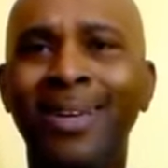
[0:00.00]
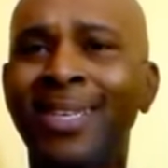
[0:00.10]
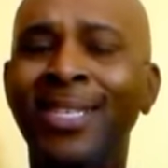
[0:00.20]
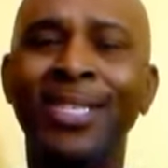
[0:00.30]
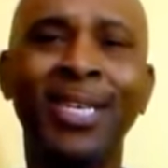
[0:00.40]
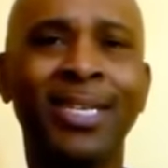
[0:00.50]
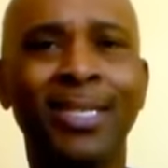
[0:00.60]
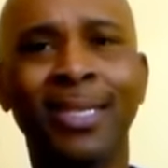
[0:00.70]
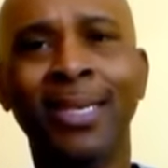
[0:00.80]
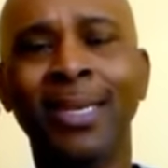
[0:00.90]

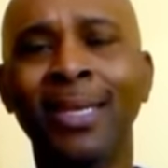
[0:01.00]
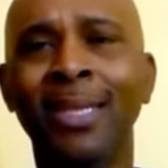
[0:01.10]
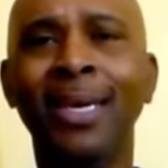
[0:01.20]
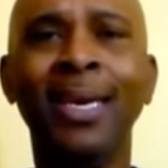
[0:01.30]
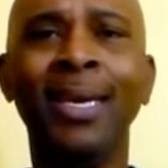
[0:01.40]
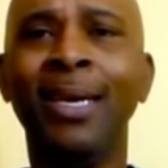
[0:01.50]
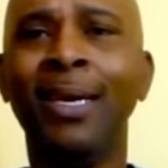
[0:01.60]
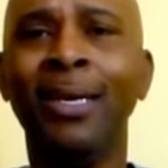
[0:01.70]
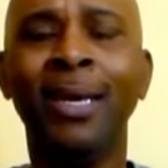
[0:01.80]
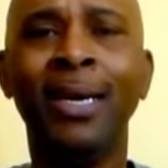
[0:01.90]
congested in the
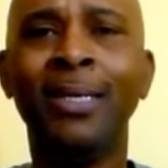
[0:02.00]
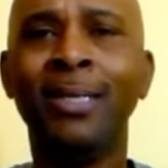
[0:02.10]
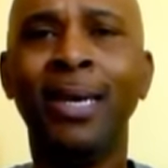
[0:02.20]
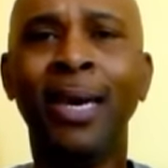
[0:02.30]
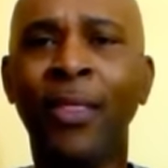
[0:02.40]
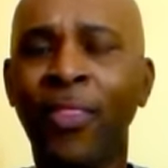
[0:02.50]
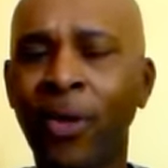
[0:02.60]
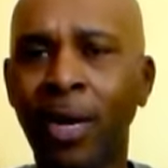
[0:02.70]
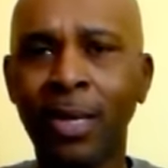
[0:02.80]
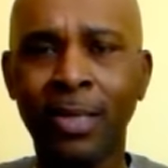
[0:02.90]
head. I just had
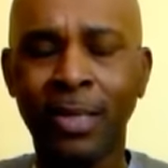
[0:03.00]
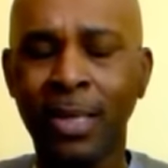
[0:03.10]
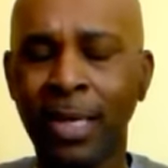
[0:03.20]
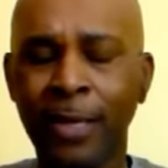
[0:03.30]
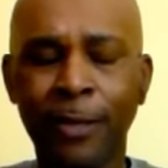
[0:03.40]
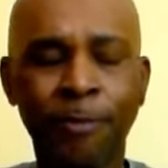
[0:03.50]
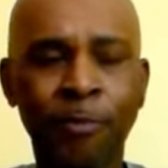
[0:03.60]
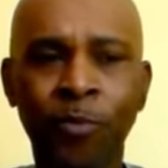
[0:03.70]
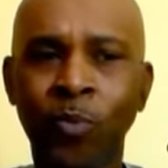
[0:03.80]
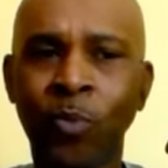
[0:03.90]
thoughts
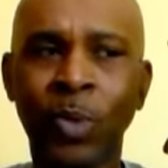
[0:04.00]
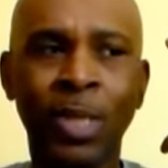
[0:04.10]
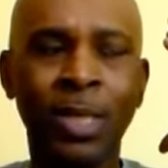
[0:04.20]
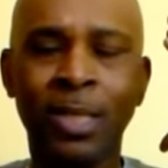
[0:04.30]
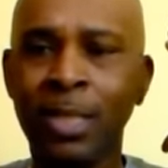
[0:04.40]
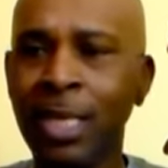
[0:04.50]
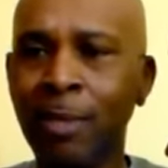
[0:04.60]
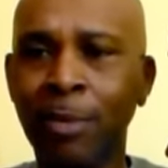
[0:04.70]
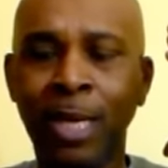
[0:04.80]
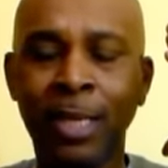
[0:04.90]
that
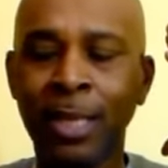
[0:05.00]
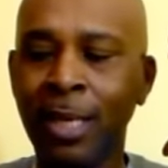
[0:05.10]
seemed like